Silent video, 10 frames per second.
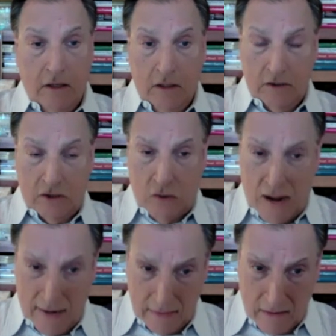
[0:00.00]
So
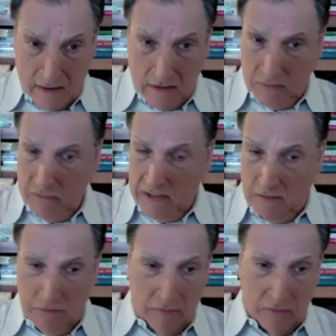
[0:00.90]
I, like many
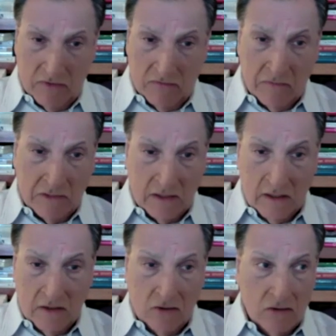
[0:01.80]
people of my
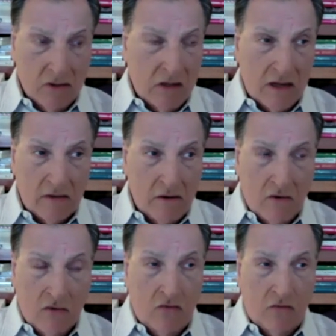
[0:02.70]
era, got
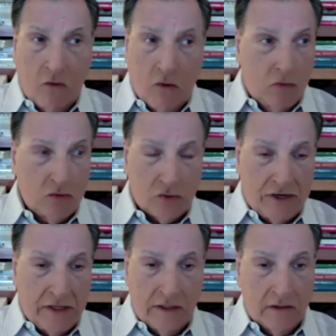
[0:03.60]
no formal
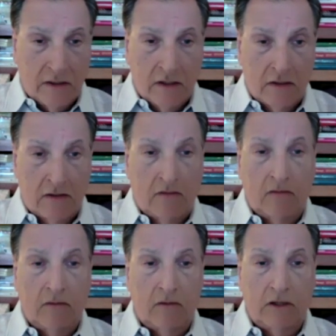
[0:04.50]
training in
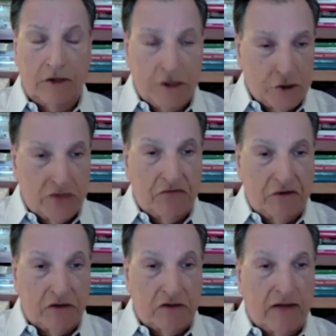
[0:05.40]
the addiction
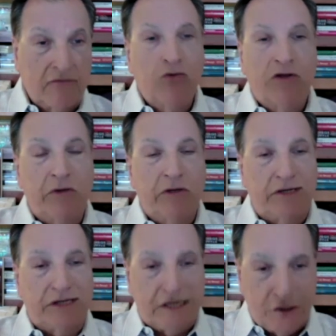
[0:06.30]
field. I've only been a
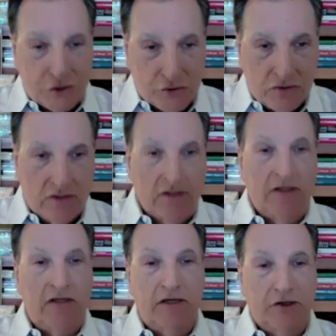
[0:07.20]
teacher in the
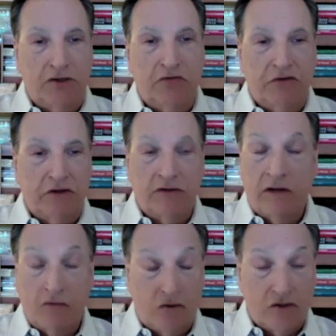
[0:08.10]
addiction field,
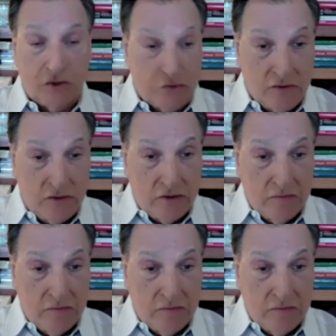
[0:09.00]
never a student.